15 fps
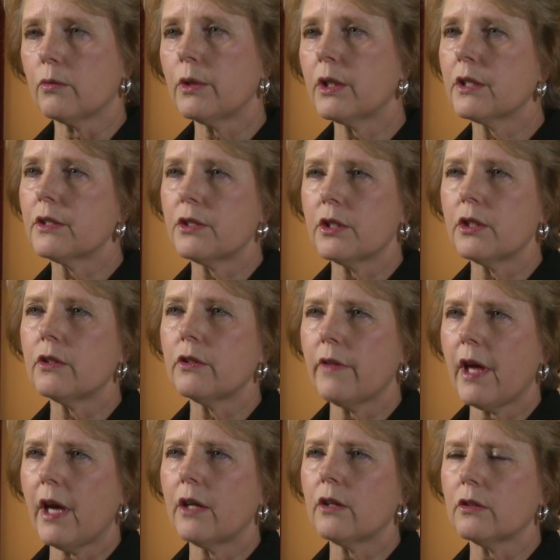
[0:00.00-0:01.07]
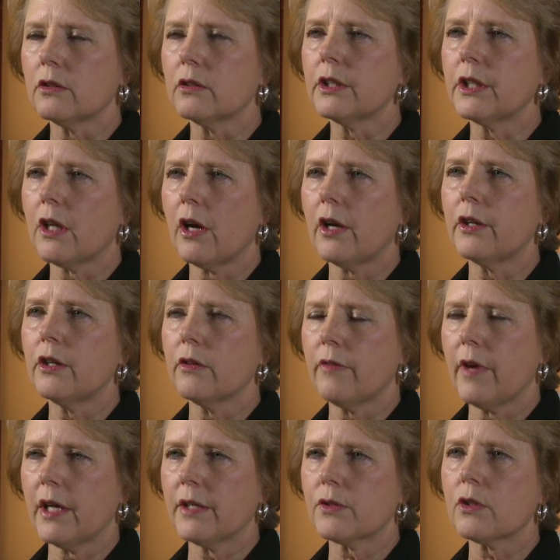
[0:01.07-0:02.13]
We consider that early
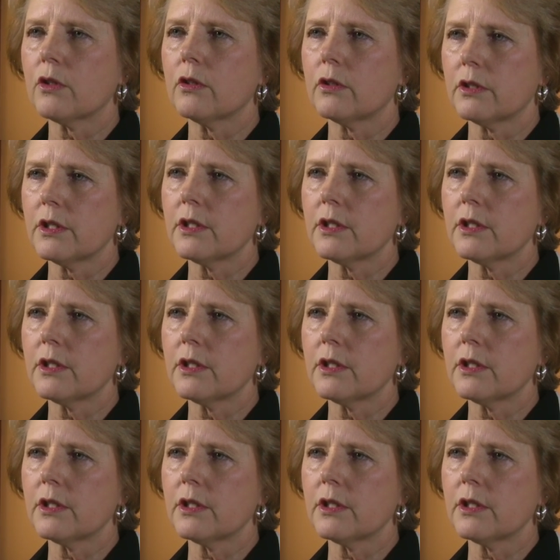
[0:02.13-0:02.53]
cardiovascular